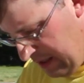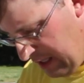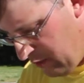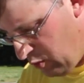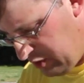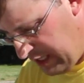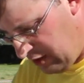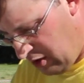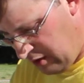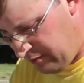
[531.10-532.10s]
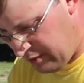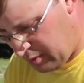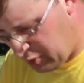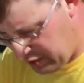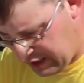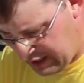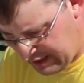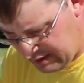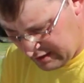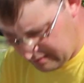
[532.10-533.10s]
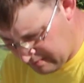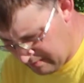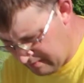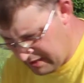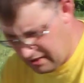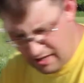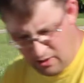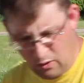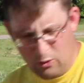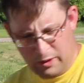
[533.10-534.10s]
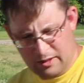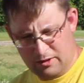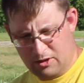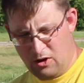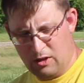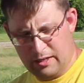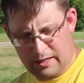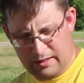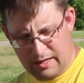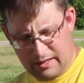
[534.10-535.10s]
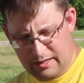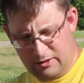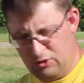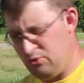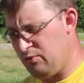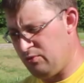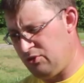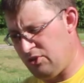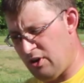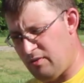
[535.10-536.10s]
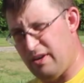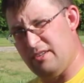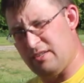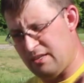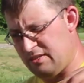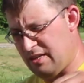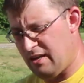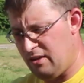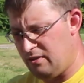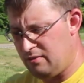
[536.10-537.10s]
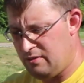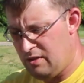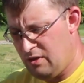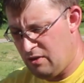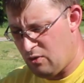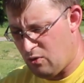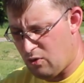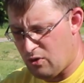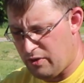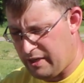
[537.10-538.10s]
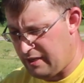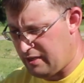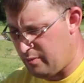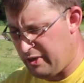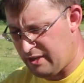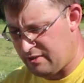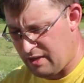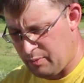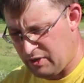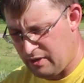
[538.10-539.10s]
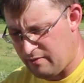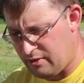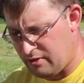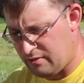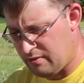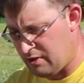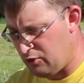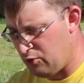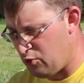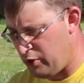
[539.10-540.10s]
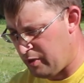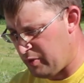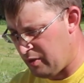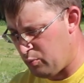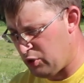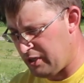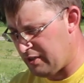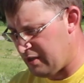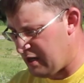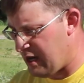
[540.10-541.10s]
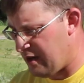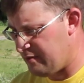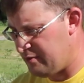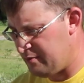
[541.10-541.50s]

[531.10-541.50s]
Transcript: And it won't take long for them to realize that they're now a queenless colony, and they need to start raising a cell, or they need to be accepting of a new queen being put into the hive.